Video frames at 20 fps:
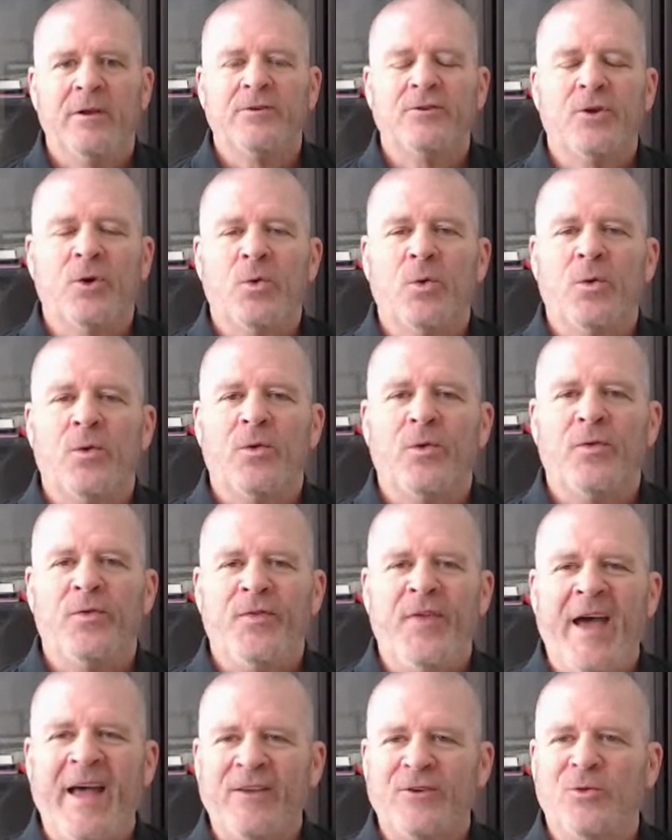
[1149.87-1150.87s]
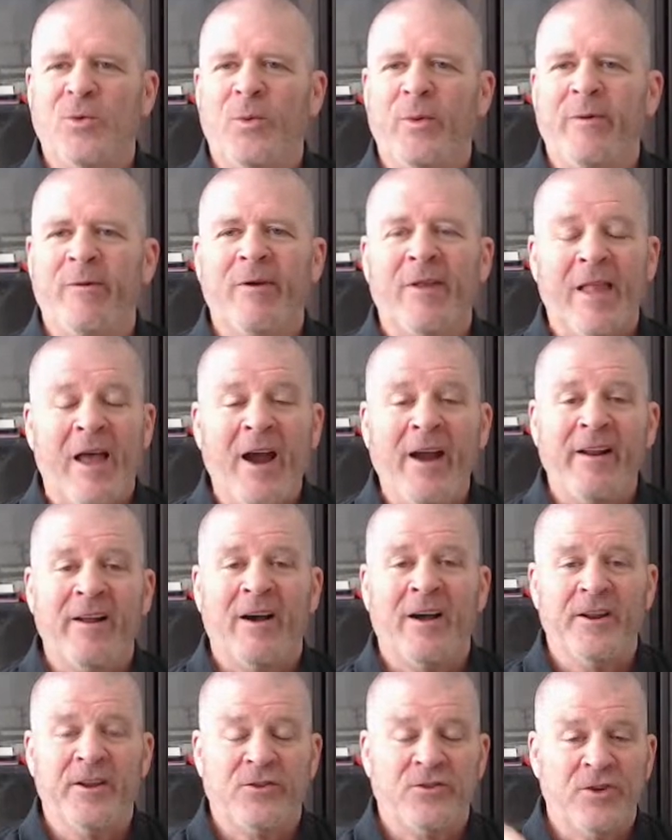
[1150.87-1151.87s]
So that's what we relied
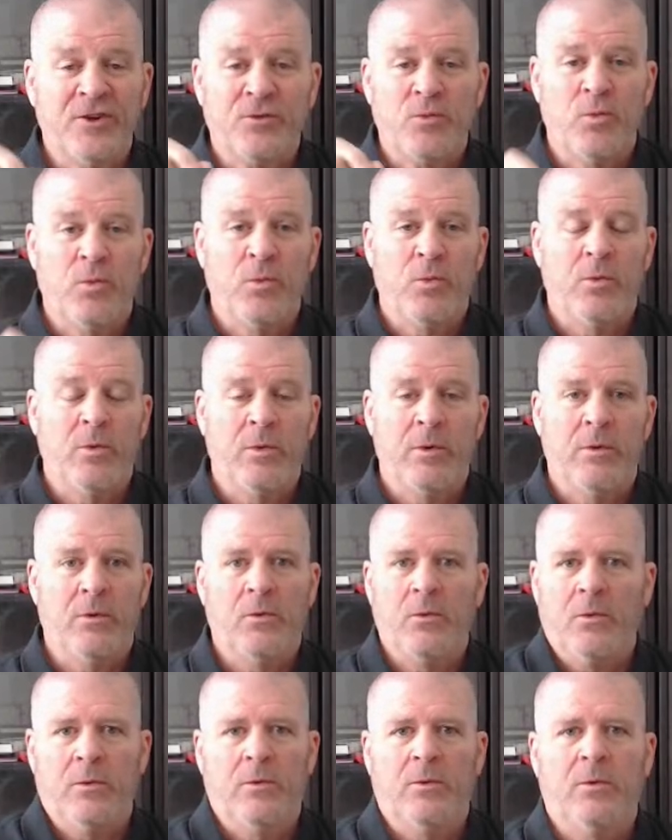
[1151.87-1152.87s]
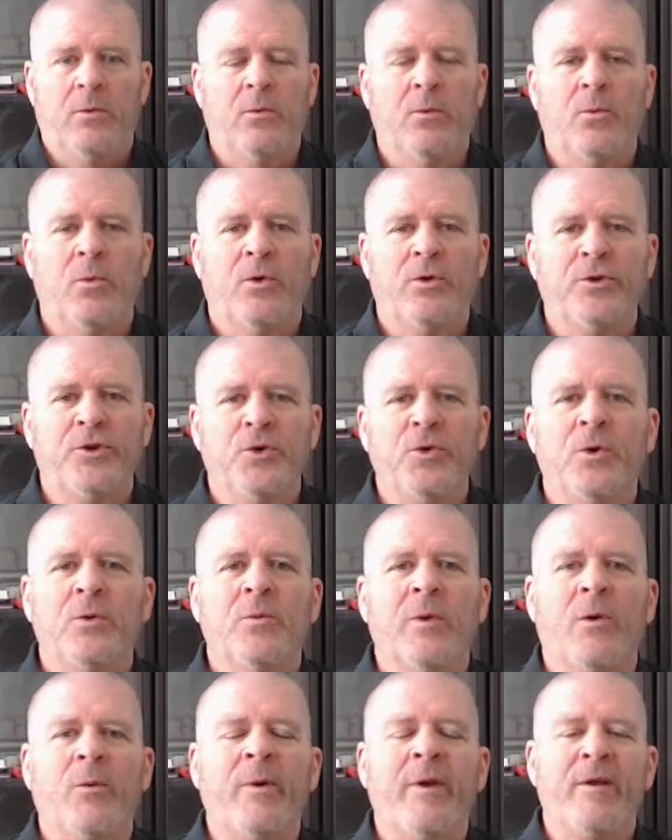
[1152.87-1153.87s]
on. It's just we're
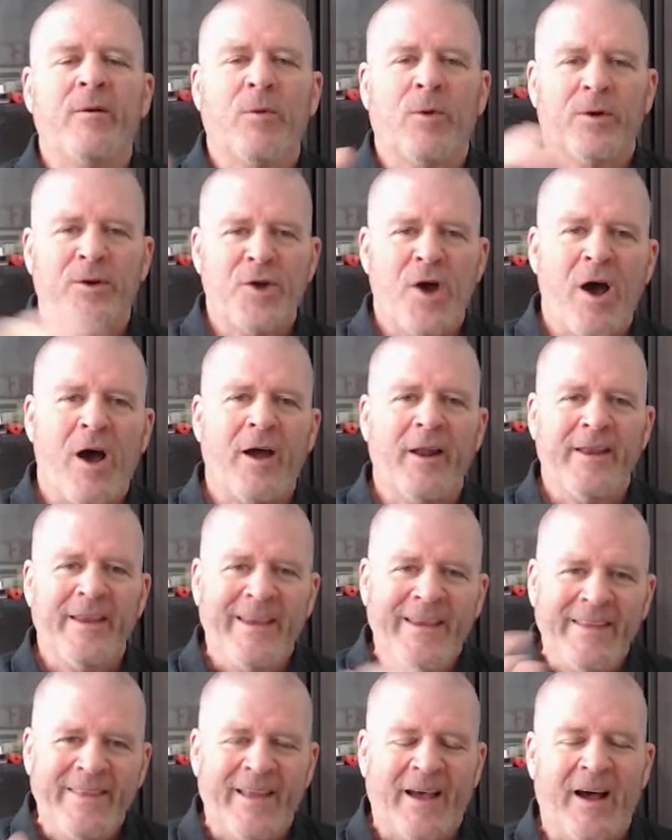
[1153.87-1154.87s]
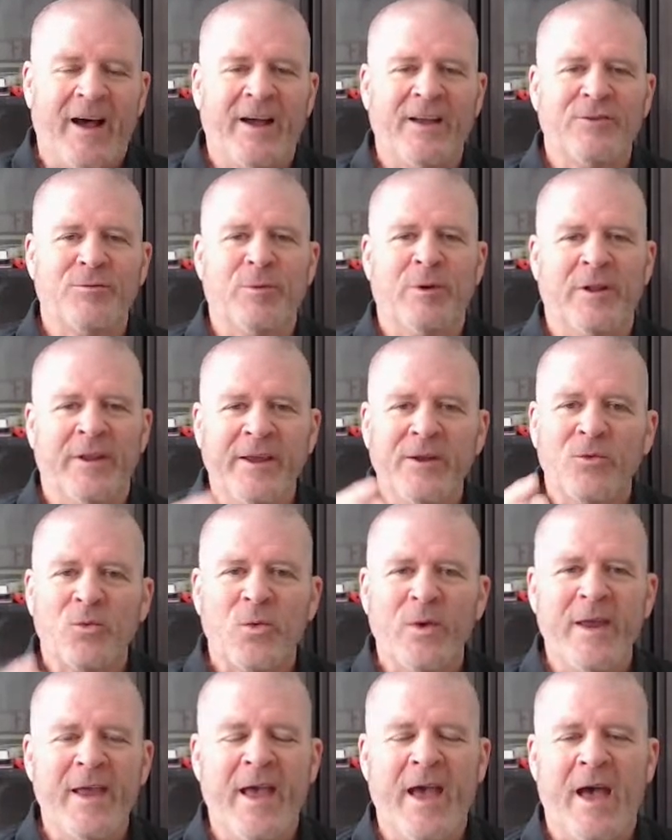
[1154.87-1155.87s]
doing what we were taught in the hospital, in
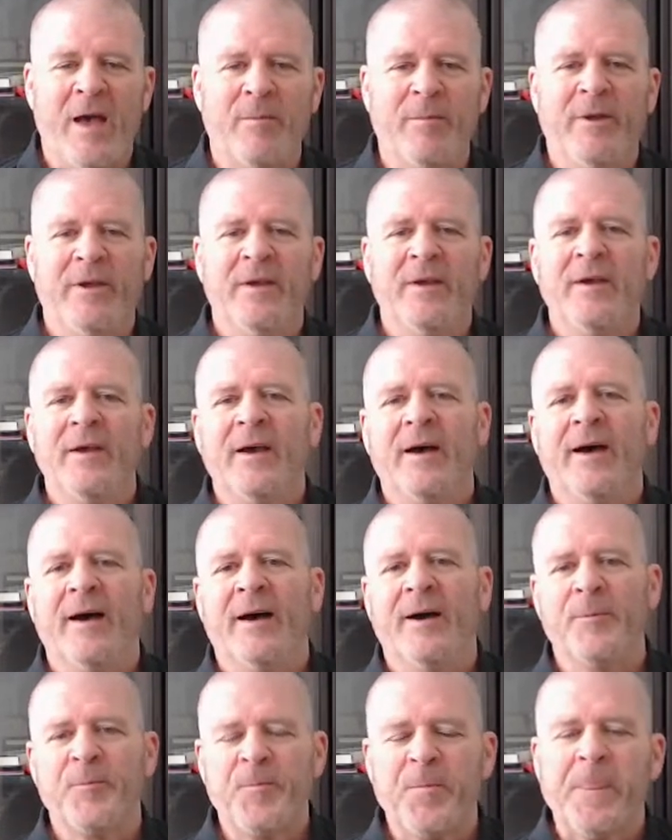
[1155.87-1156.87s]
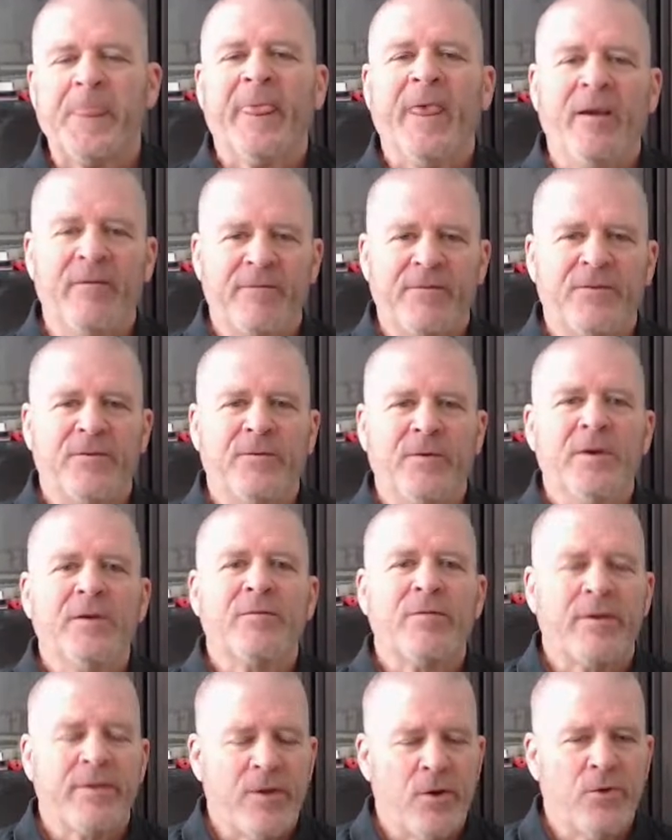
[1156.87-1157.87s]
rehab. And
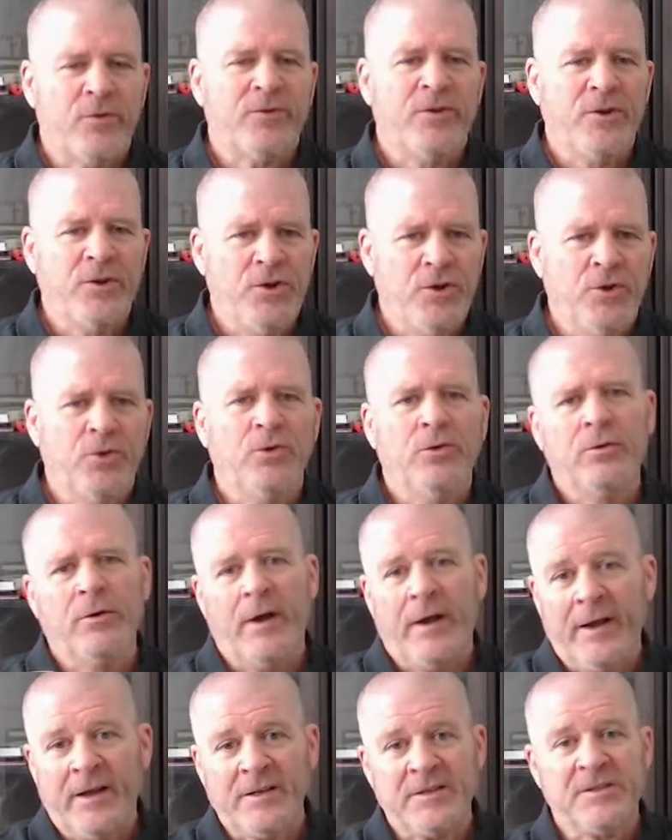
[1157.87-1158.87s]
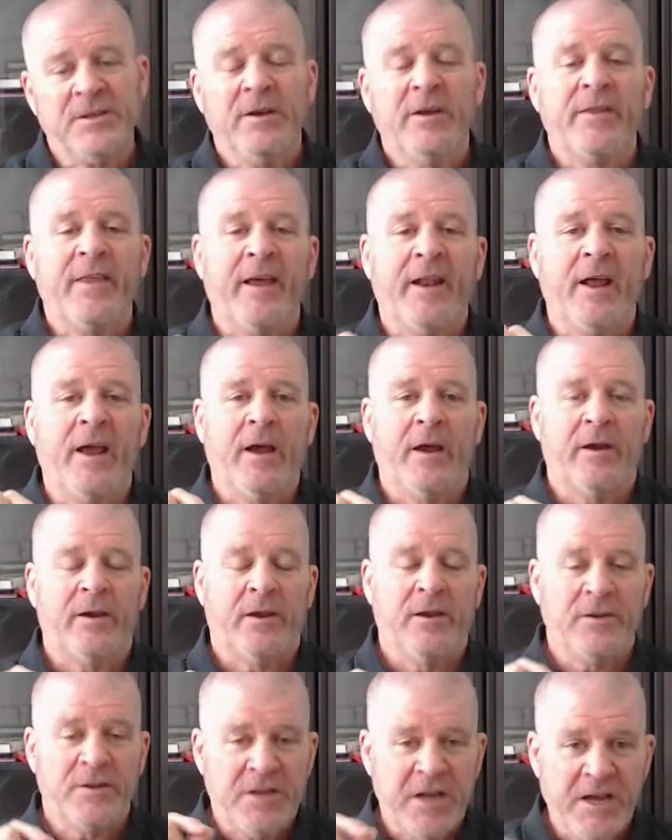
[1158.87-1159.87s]
for those of you that have
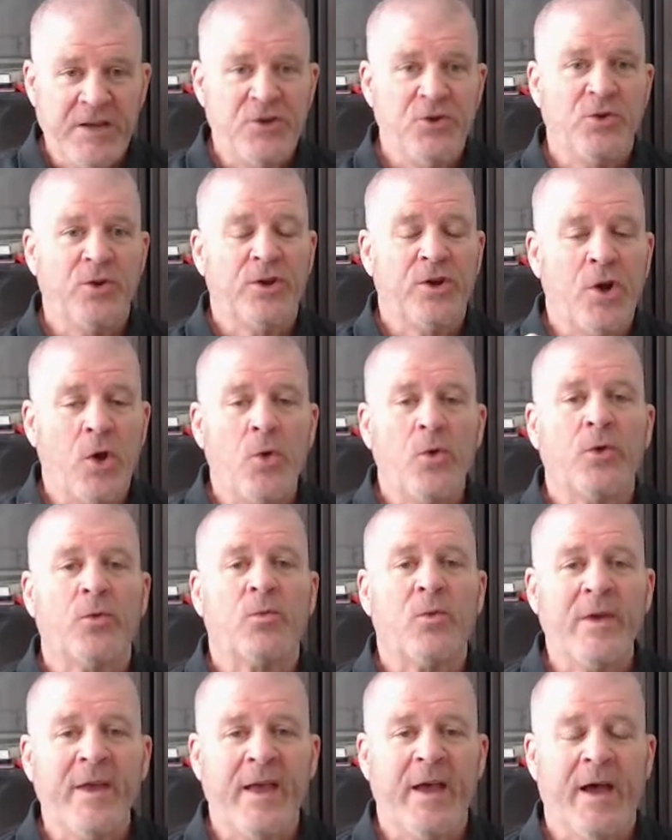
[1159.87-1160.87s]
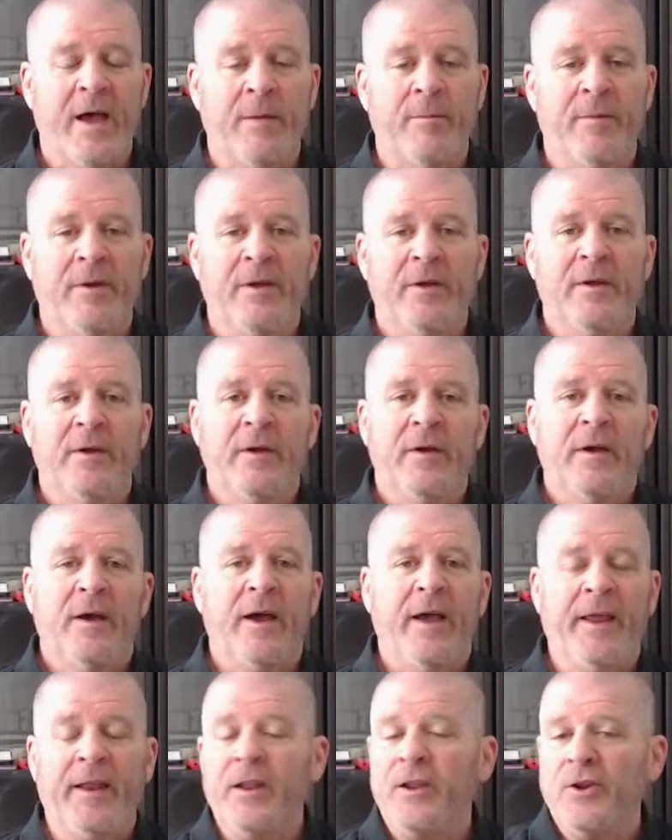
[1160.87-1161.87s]
continue to go to rehab,
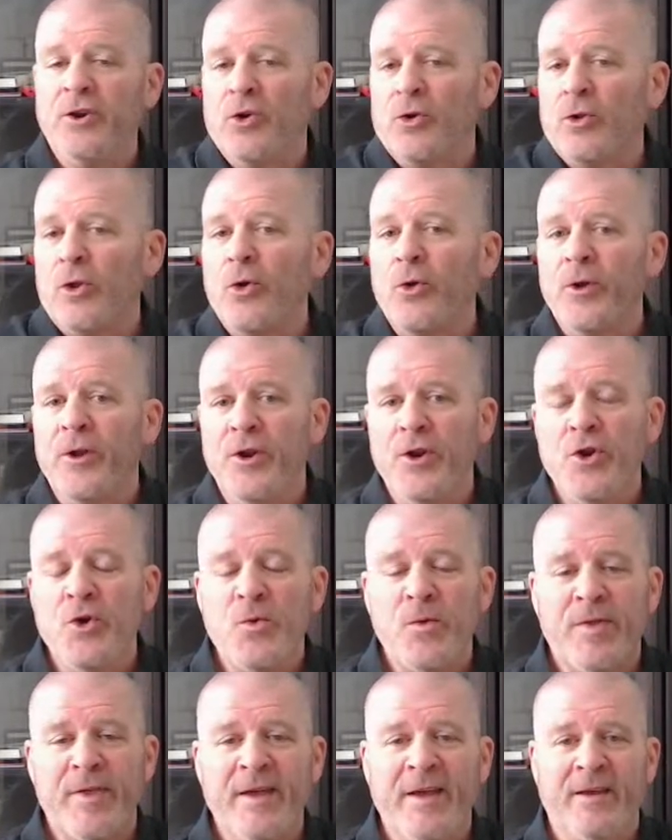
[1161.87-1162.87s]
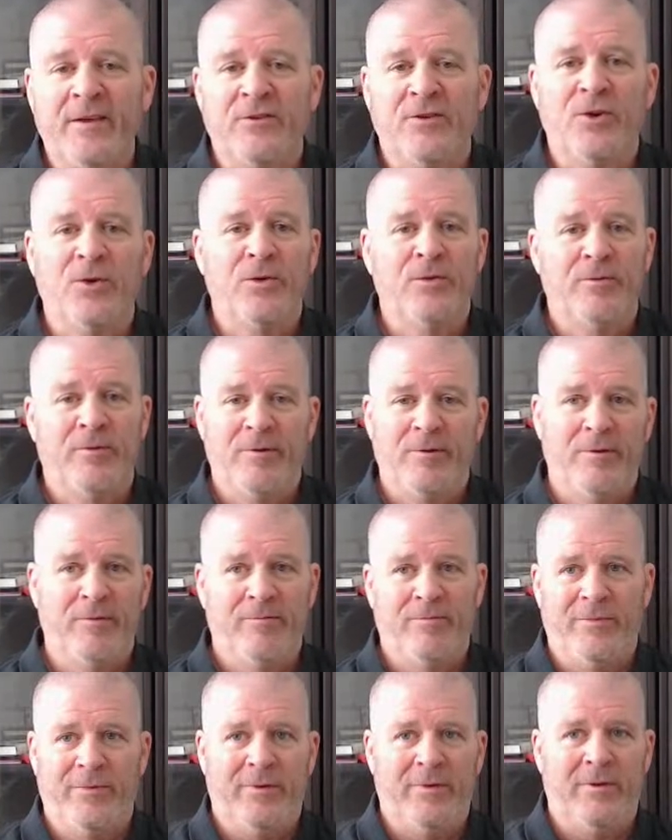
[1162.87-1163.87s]
and you're learning new things,
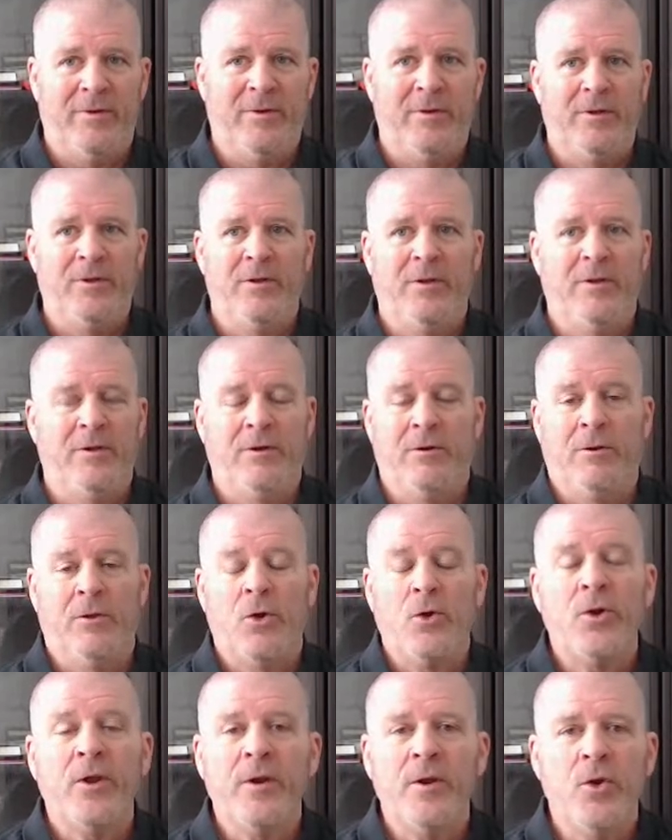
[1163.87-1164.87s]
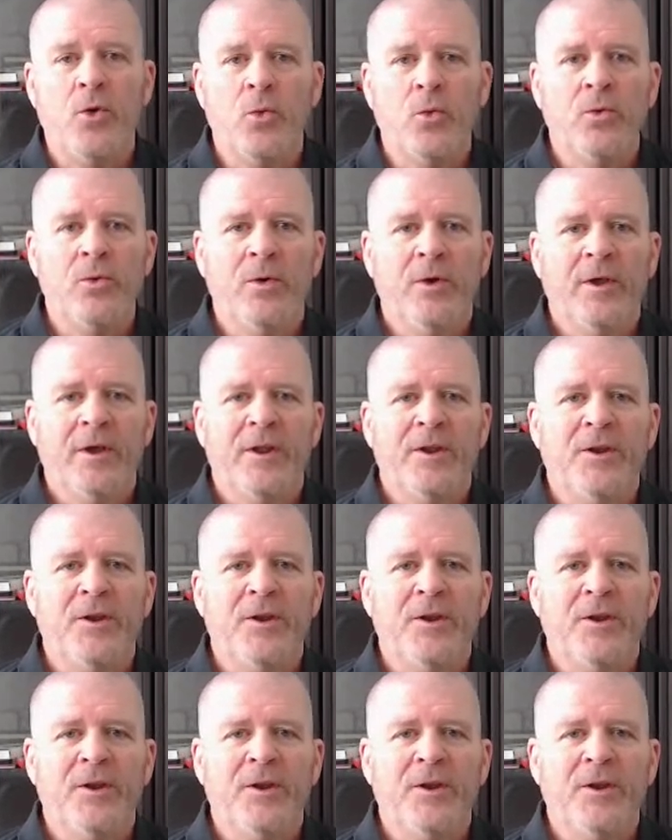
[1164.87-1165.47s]
you're learning new